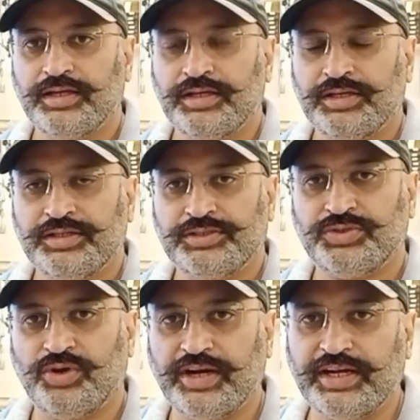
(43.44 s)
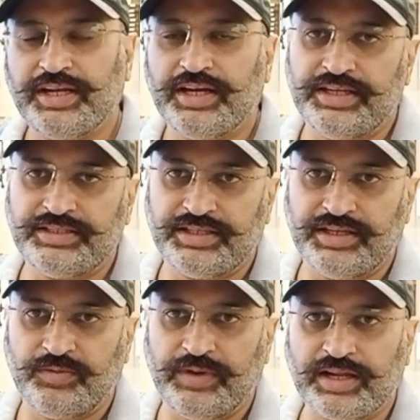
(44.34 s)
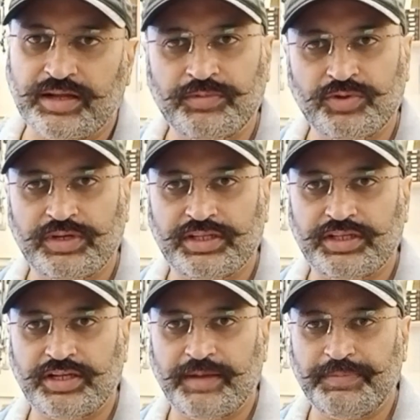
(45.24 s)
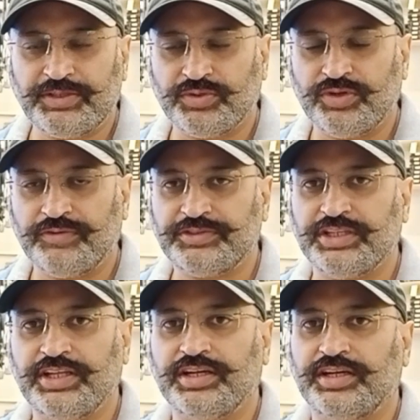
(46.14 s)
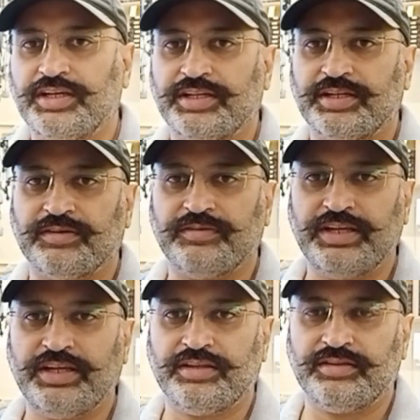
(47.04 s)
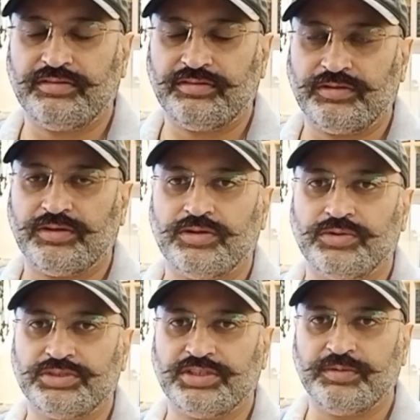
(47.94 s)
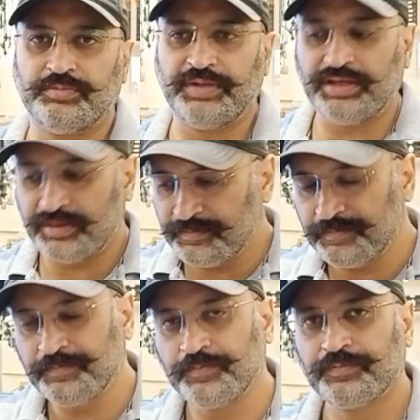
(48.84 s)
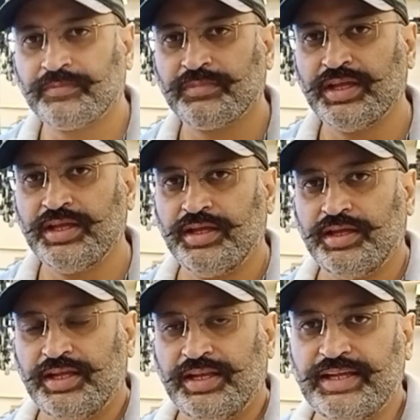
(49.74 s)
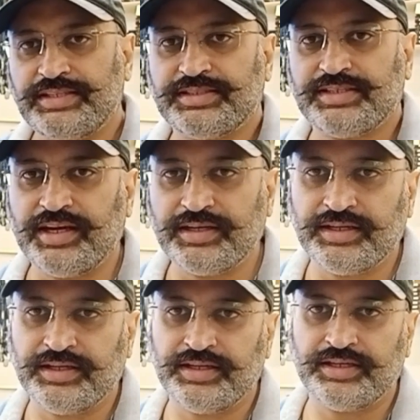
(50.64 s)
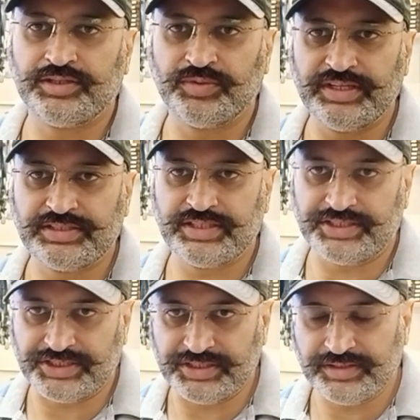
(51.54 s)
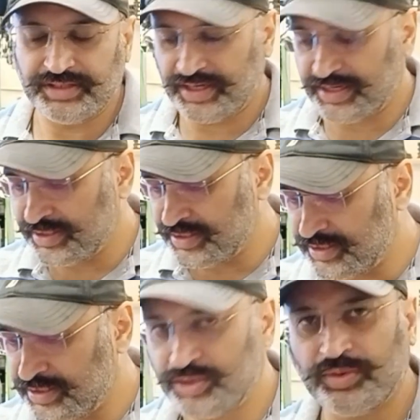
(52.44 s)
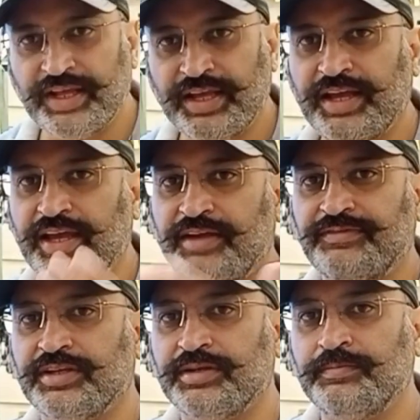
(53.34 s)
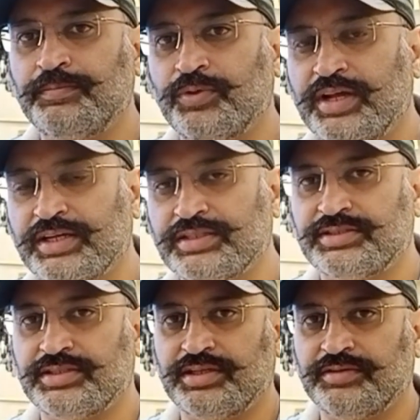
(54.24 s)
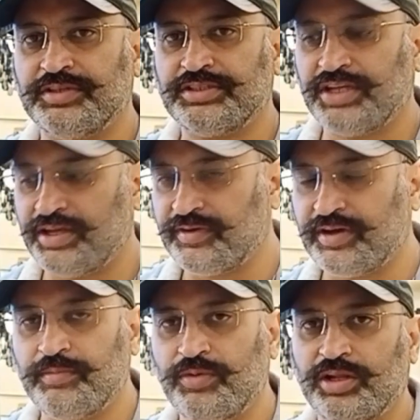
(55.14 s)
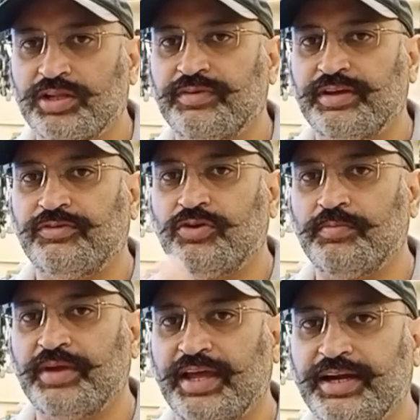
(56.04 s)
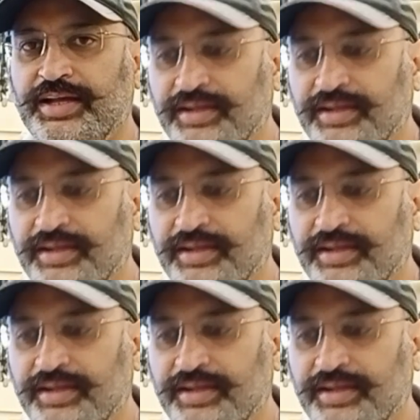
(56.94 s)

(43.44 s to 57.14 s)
So alright guys, welcome to another episode of Chandigarh Data Recovery, and this is your host Amarbir. Let's start today's session, and today I have some products which have come all the way from Canada.